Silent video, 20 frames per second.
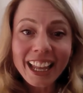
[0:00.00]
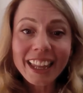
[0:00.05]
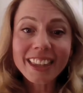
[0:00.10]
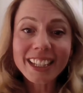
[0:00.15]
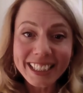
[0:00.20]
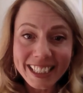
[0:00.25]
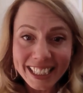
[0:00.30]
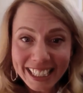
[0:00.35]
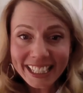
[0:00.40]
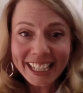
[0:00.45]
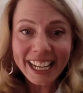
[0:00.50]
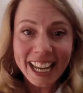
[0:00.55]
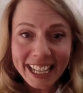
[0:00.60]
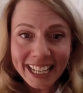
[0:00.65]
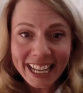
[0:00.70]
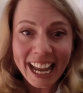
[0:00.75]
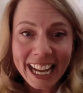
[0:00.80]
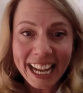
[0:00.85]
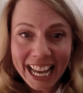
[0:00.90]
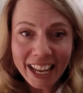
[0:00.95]
the
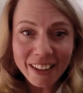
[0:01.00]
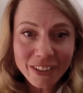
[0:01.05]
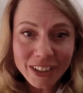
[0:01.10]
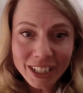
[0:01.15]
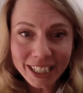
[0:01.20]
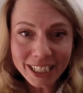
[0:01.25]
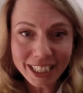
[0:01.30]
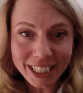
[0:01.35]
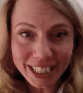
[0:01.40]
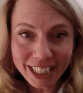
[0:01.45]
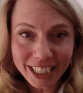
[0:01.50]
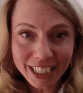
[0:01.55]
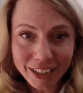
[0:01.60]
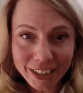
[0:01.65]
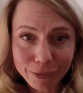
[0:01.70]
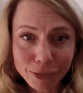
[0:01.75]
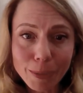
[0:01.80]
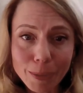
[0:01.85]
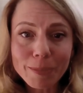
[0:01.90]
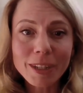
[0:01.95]
DNA evidence
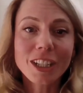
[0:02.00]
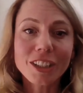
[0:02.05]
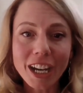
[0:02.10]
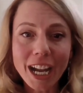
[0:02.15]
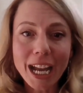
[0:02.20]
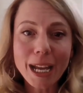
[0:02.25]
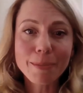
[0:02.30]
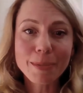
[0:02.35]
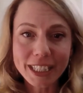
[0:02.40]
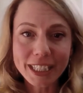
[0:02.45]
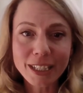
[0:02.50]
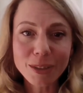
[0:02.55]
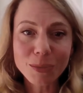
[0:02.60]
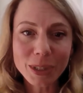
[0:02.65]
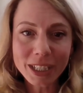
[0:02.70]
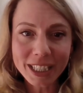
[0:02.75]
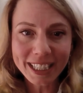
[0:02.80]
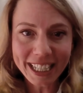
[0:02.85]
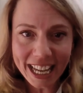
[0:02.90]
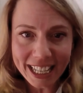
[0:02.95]
from the crime scene
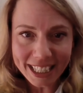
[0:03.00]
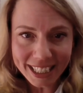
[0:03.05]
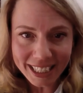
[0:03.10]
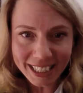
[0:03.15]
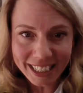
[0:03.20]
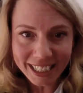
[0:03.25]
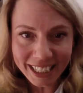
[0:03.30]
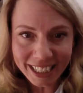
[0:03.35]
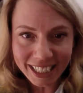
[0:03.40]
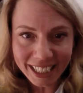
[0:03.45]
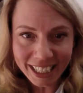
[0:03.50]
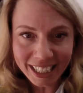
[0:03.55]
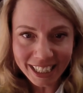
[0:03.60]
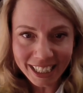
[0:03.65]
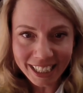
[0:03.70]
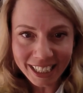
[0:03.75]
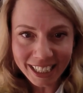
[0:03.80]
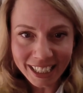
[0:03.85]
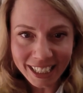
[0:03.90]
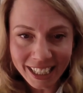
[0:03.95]
was tested.
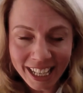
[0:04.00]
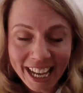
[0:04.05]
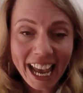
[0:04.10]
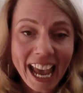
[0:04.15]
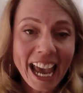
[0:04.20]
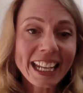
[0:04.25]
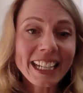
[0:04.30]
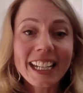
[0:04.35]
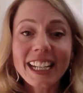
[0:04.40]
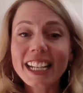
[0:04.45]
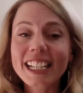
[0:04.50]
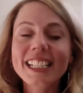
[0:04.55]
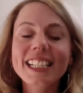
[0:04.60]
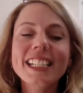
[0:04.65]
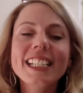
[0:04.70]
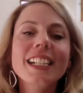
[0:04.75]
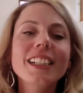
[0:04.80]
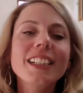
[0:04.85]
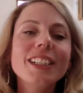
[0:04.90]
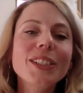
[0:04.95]
And it
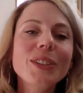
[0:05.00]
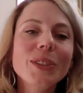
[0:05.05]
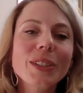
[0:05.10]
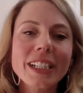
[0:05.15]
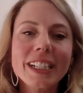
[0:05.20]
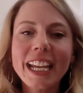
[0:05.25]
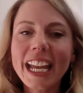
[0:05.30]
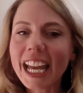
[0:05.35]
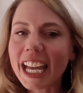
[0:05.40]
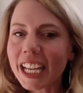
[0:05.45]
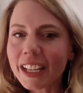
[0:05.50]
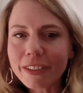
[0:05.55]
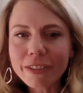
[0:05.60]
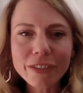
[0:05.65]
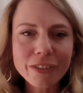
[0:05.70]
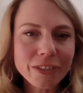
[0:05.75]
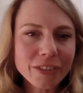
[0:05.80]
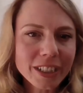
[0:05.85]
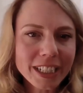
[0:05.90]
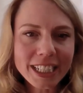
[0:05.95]
excluded
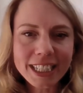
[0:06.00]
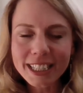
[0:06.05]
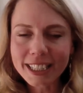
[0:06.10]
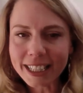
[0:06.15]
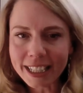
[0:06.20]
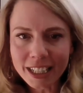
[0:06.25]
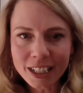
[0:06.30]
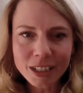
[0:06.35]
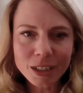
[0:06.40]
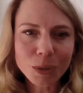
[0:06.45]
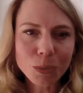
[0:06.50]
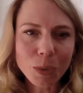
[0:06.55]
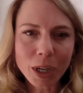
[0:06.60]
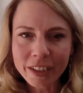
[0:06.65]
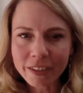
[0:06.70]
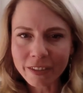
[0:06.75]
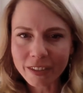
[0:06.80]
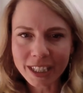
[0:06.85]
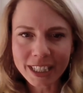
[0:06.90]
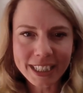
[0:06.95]
every single one
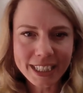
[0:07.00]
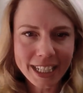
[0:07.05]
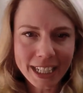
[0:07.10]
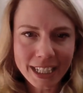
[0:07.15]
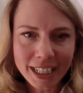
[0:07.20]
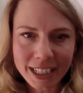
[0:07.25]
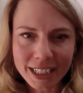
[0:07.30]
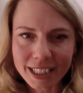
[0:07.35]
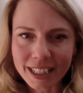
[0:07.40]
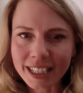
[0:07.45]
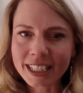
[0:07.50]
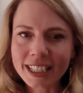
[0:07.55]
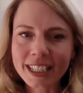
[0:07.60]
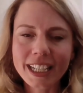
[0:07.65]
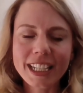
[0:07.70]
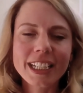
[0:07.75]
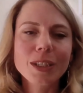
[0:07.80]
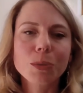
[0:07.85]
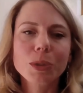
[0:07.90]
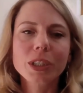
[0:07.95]
of these kids. These
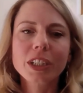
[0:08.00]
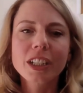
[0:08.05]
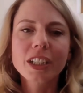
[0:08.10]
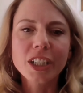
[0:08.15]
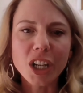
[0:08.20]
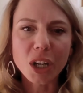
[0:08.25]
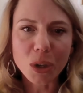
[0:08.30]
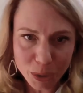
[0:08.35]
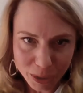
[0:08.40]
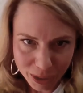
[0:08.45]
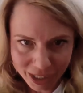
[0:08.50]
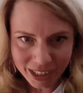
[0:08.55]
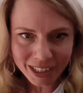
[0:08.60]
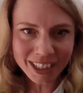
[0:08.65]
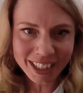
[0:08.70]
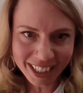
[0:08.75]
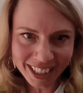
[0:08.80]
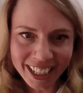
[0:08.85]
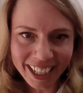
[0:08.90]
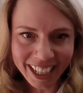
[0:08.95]
kids were
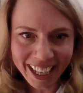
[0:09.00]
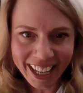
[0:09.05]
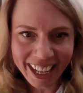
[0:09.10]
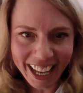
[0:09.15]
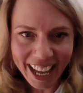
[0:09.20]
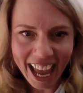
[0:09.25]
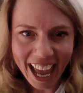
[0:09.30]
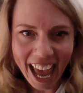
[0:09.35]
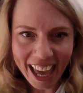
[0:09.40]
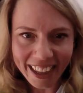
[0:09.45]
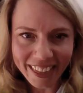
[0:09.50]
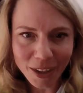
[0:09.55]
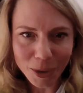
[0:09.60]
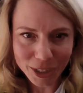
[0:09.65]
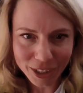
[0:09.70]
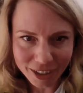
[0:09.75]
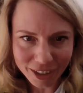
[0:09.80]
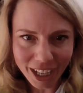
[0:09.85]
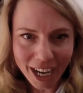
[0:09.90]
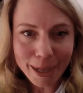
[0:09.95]
ghosts at
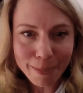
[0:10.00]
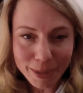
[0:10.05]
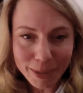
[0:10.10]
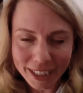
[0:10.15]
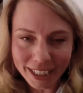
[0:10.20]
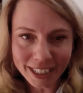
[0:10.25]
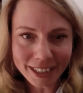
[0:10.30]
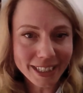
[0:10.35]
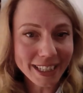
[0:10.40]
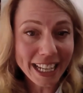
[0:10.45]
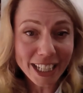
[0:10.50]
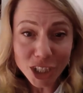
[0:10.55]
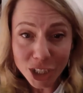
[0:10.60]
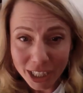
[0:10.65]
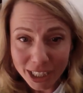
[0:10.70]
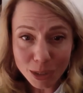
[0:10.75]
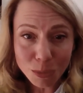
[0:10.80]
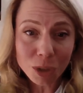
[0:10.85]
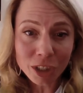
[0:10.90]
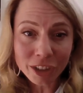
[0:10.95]
those crime scenes. They
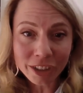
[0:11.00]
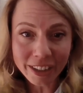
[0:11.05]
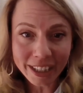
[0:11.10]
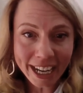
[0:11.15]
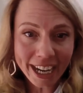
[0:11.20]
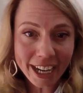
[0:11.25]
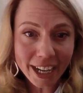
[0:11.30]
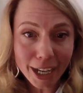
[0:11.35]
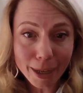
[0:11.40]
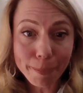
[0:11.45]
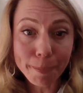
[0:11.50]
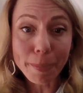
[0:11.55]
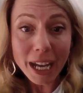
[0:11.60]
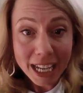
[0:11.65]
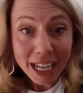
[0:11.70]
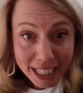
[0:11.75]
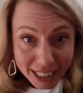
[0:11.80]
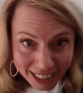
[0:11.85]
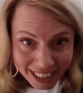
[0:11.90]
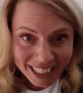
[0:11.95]
just weren't there.
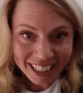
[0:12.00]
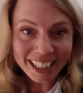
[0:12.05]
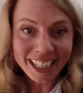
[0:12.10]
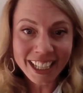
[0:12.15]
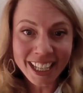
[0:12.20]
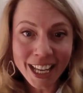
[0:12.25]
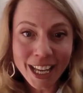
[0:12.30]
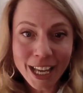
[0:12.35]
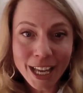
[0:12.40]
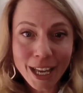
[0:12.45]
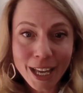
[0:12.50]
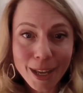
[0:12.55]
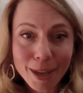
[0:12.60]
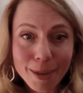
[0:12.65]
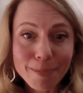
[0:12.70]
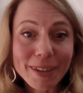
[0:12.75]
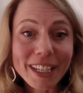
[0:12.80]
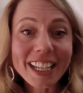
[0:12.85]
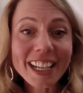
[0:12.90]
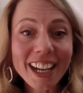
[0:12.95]
But
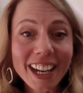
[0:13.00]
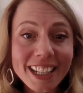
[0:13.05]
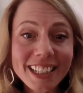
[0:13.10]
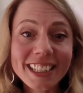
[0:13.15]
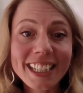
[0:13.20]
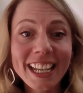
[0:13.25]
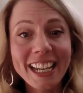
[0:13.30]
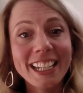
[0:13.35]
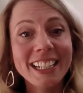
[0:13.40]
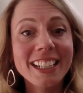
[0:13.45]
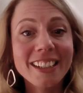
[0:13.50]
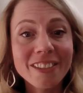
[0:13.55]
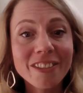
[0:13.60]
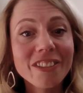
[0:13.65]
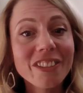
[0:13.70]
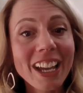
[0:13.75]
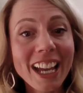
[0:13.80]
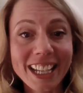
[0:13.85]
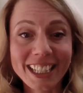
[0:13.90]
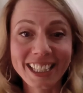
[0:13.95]
because they had
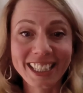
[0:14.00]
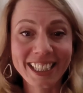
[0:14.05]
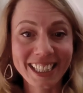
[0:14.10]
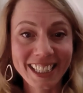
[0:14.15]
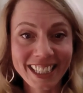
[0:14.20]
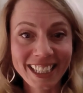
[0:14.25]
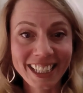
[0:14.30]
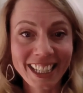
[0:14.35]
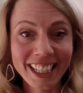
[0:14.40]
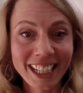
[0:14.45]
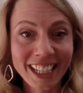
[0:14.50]
confessed